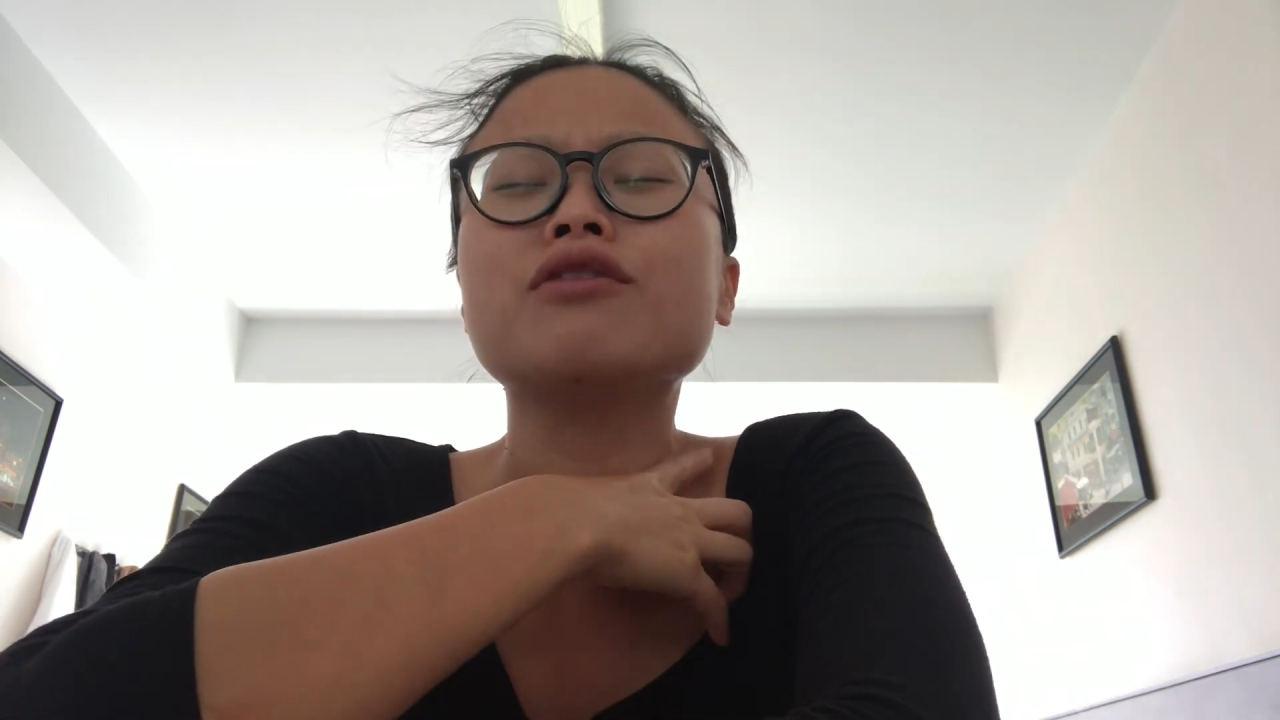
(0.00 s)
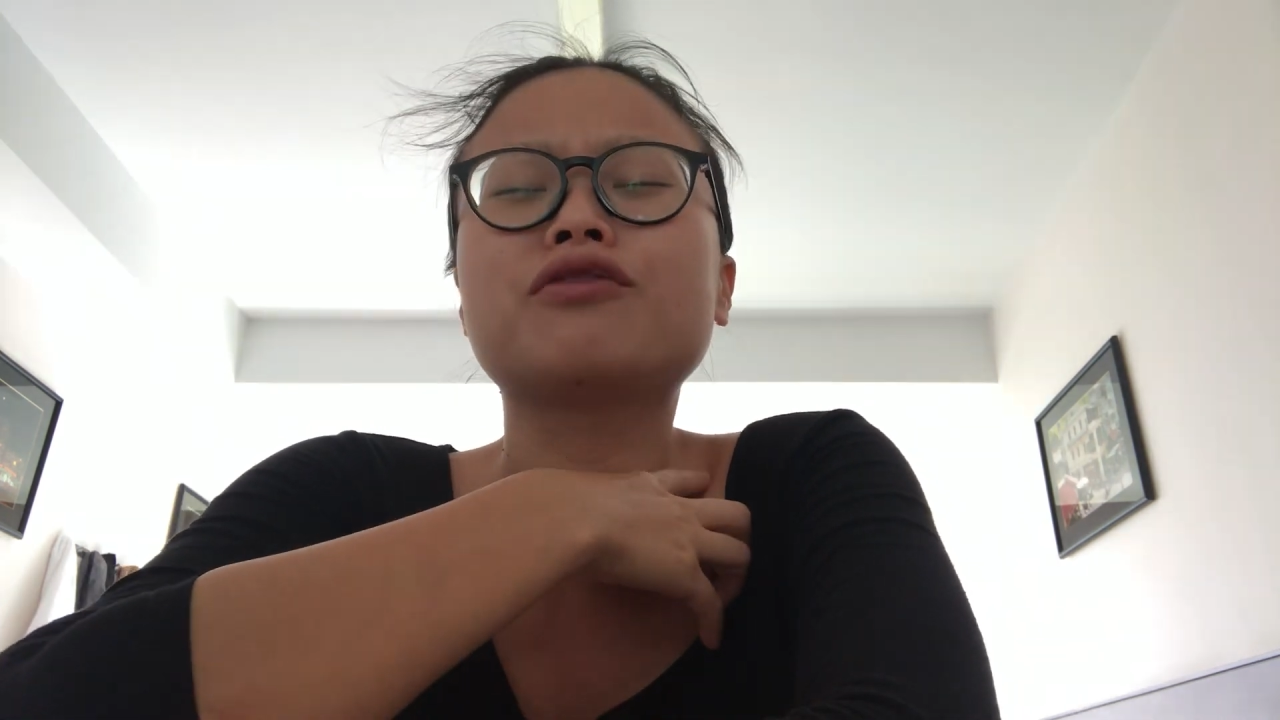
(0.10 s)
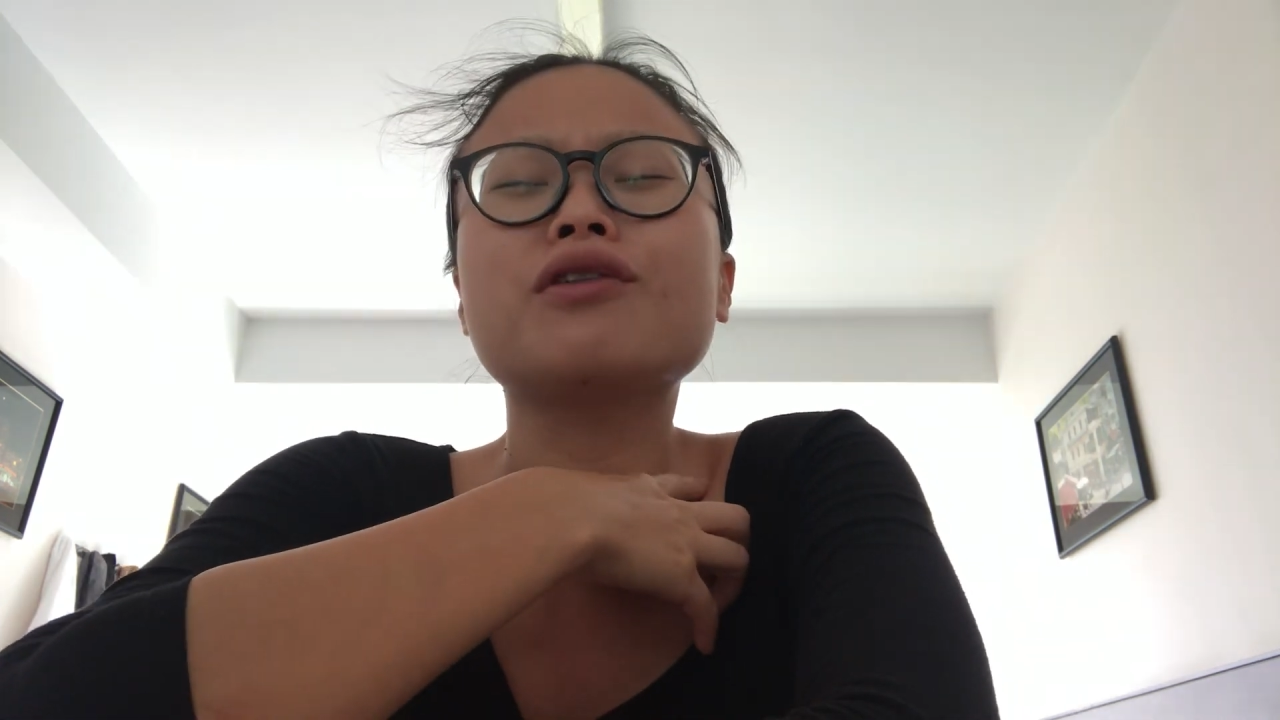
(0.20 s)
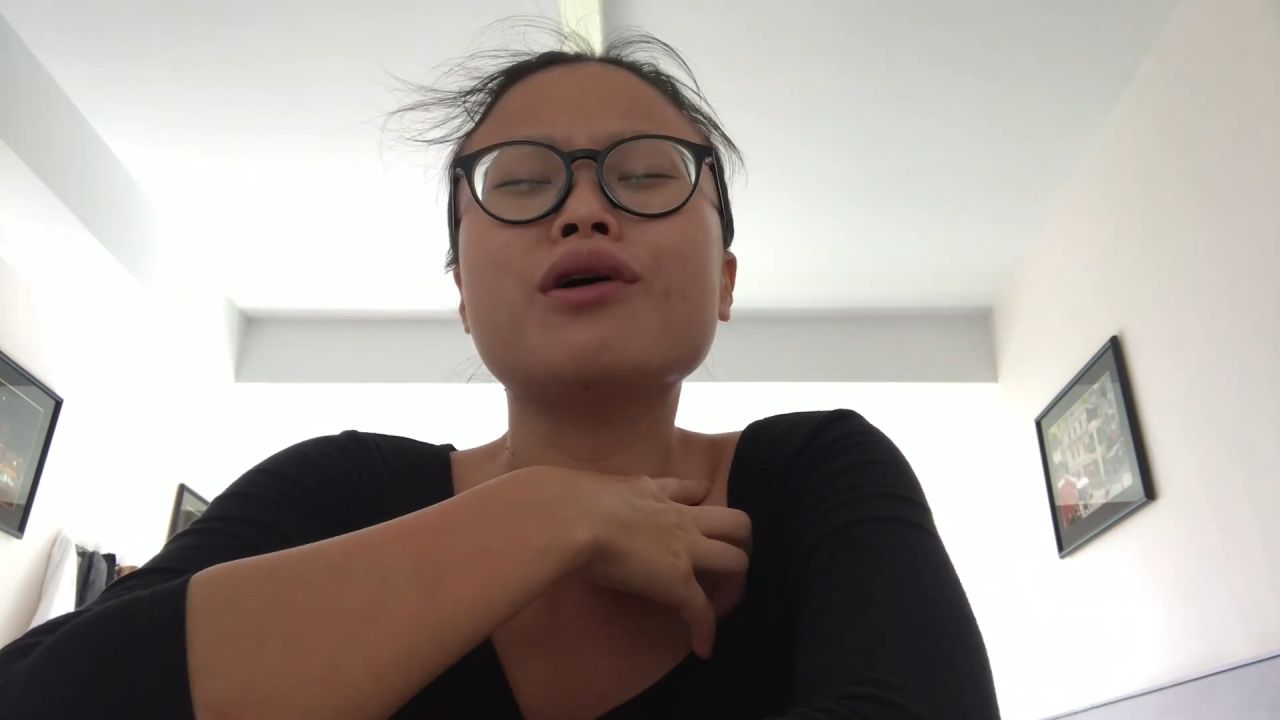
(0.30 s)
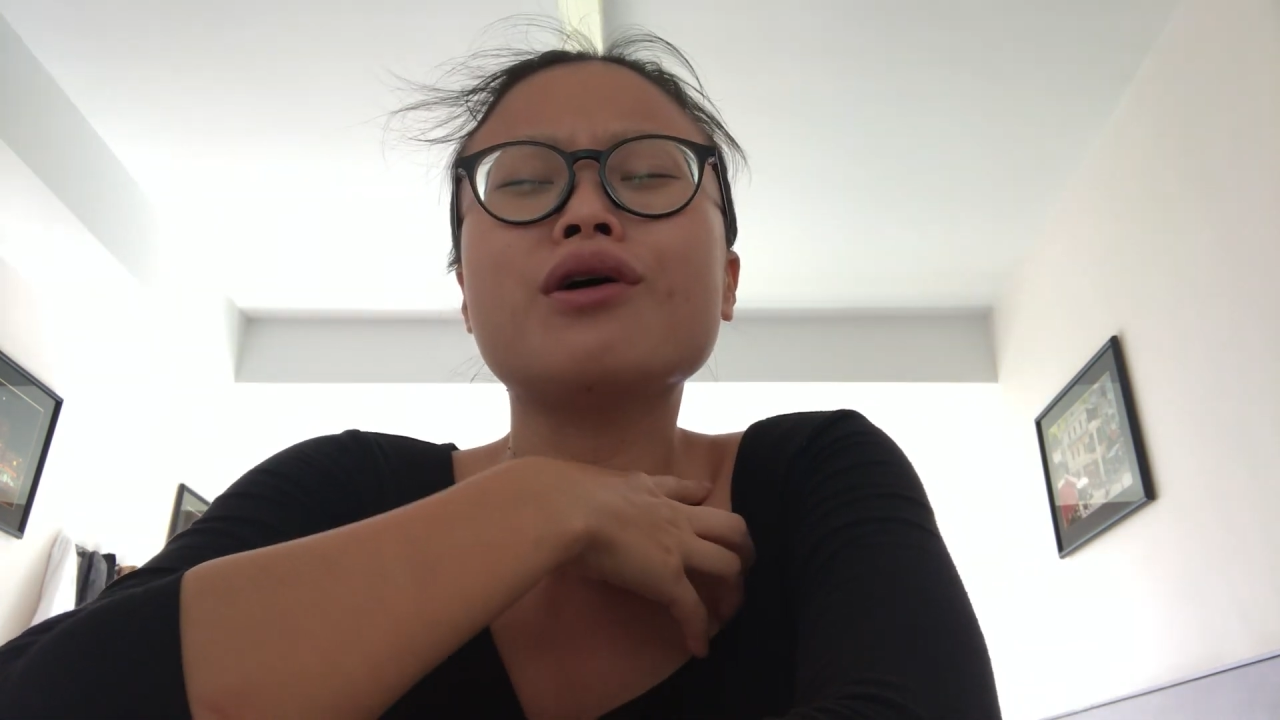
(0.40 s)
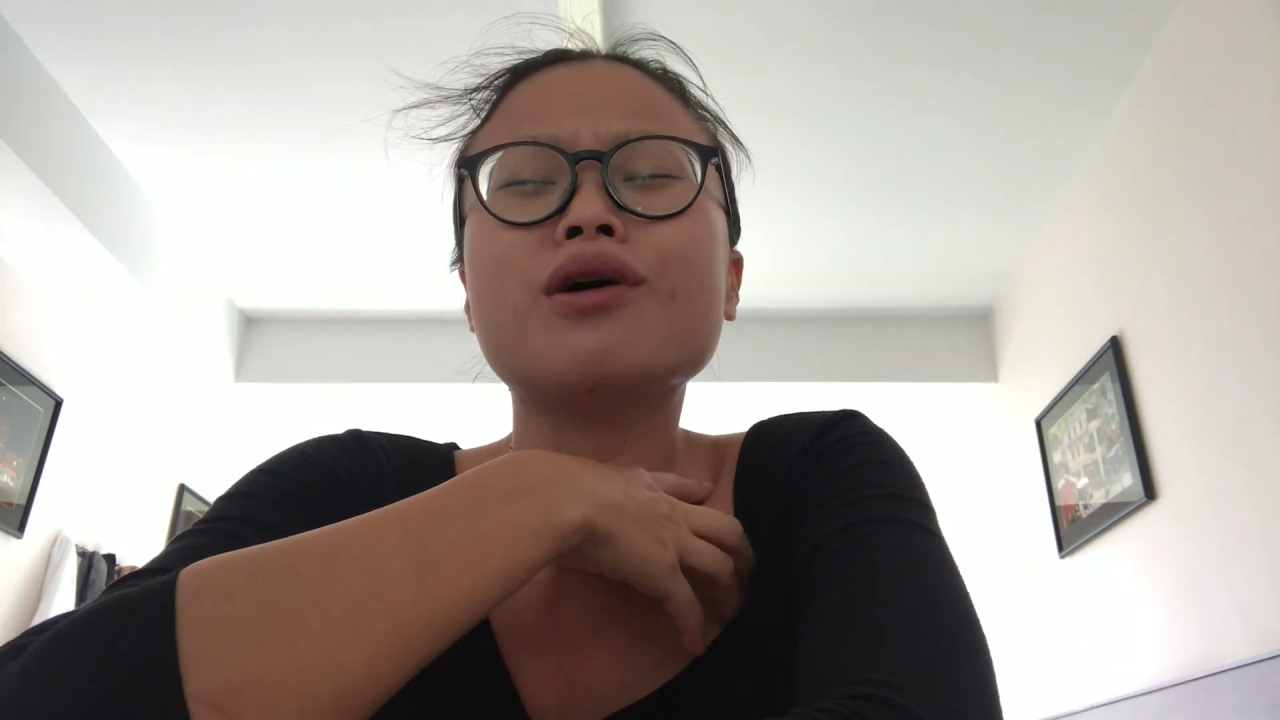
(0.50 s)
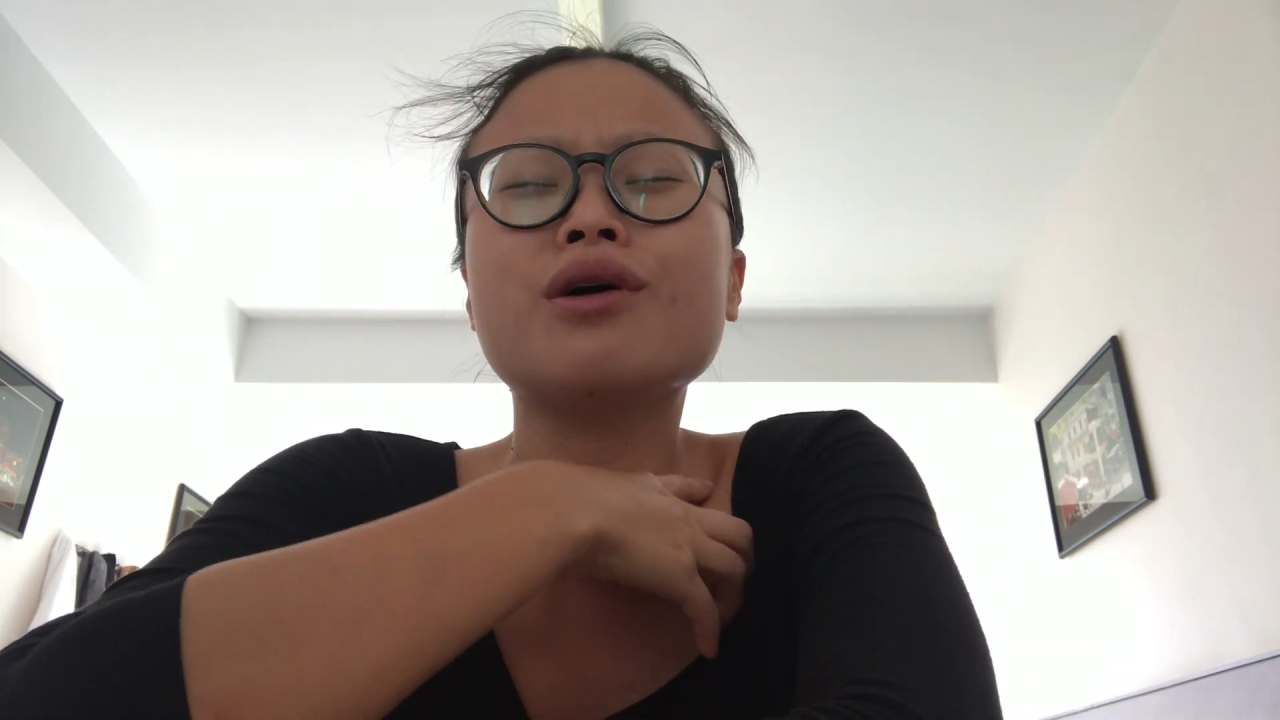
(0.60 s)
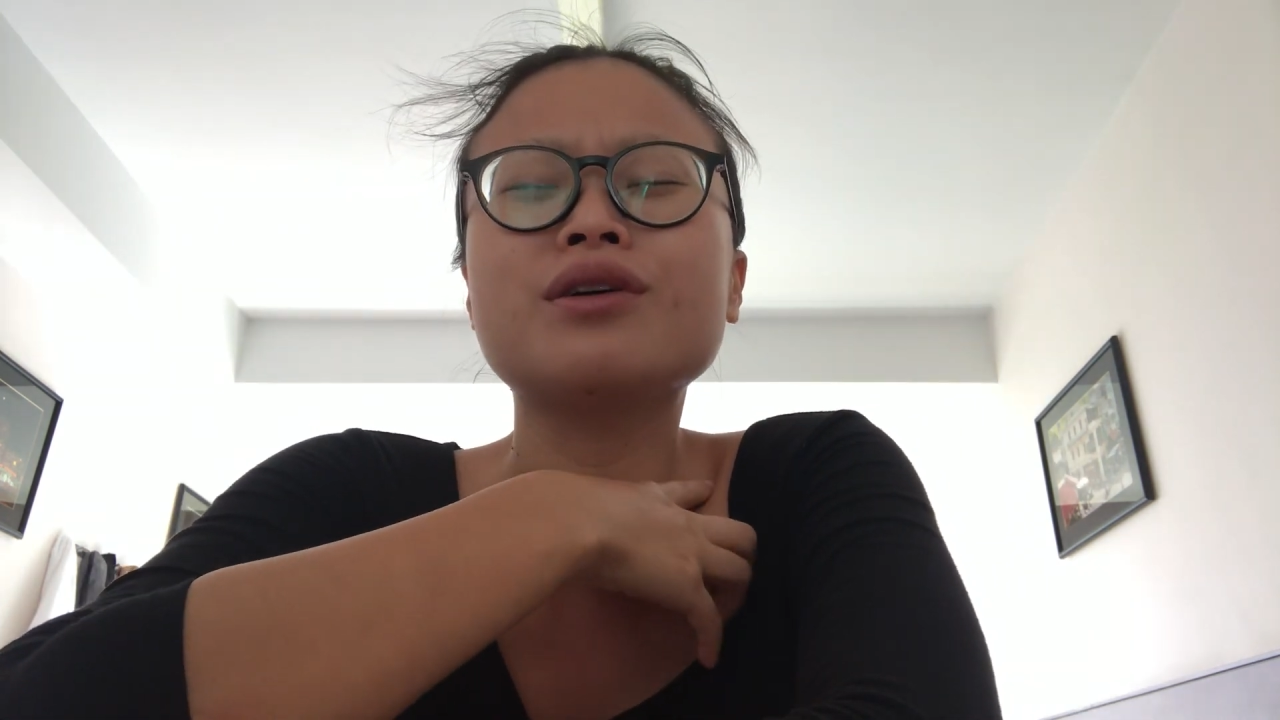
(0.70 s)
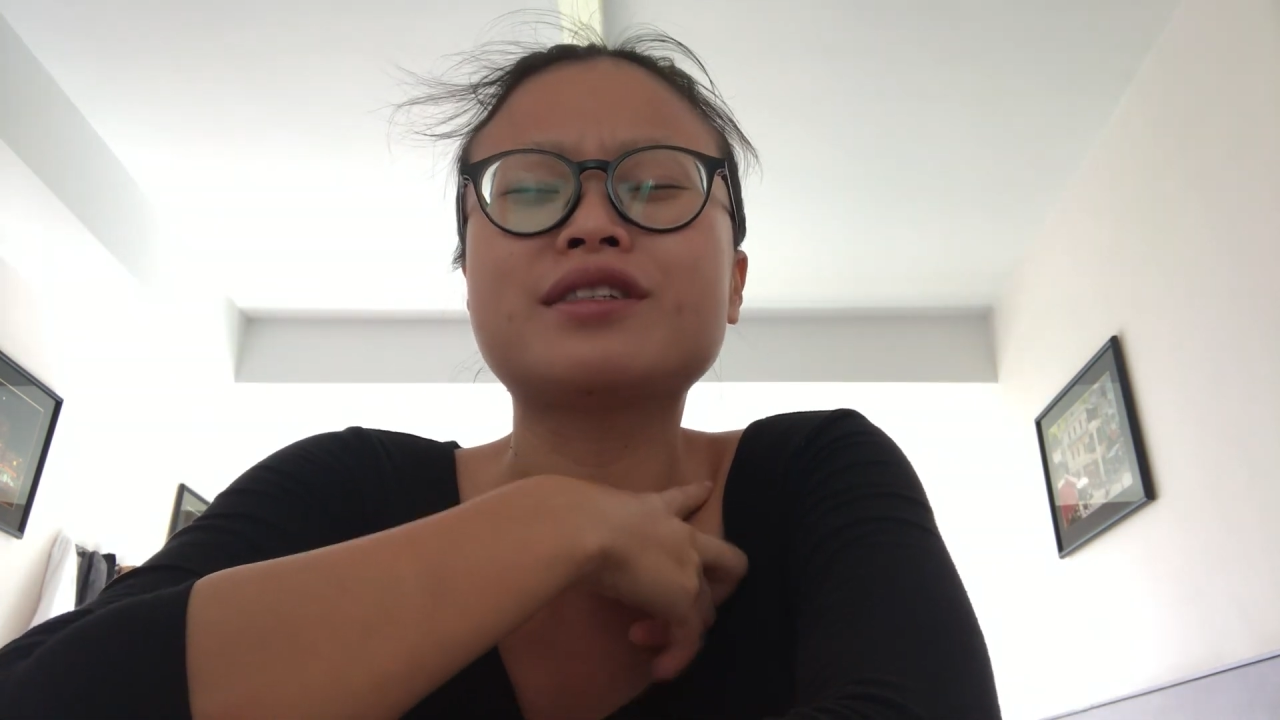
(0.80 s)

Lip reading: for